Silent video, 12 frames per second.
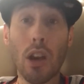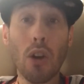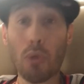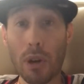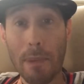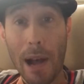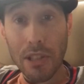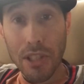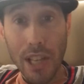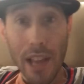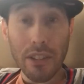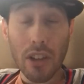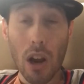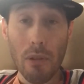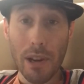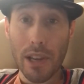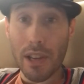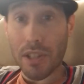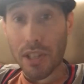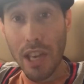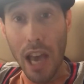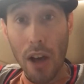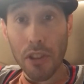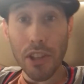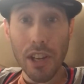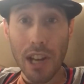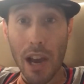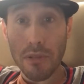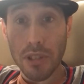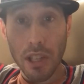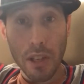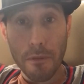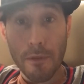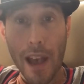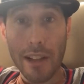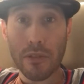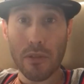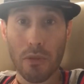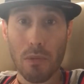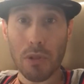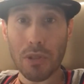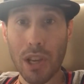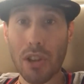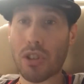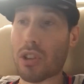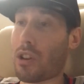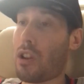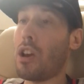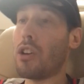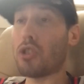What about Seth Curry? Is he healthy and how is he going to factor in the rotation?